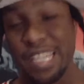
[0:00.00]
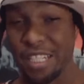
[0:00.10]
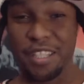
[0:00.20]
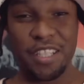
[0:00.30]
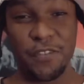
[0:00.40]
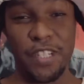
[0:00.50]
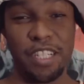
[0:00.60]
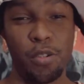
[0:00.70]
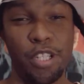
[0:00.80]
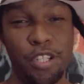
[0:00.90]
And in this
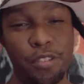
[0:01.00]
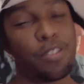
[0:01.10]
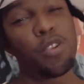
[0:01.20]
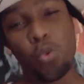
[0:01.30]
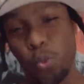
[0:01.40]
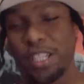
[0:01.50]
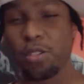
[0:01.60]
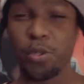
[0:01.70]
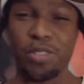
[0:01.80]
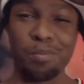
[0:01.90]
video here, we
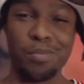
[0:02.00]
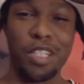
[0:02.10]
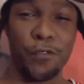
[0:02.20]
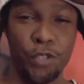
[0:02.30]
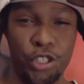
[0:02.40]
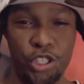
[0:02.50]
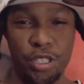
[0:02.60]
gonna do some different